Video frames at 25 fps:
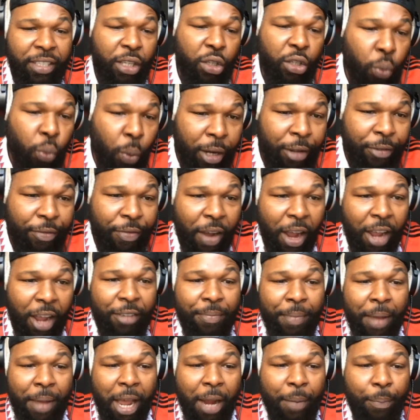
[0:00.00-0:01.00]
There's a
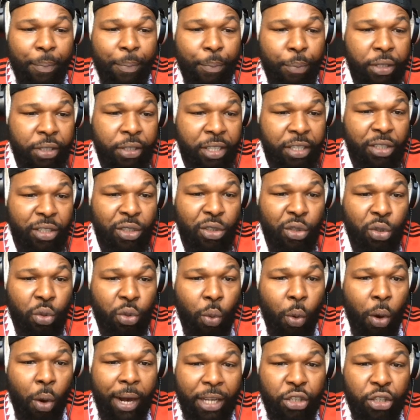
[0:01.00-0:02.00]
25-man preseason
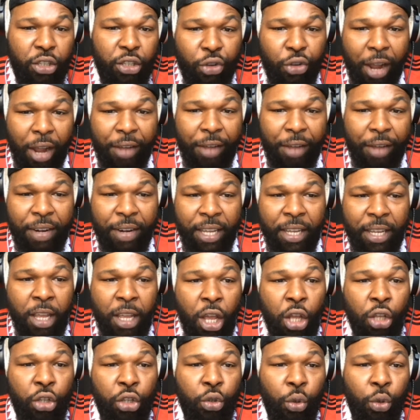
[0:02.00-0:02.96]
squad that's traveling,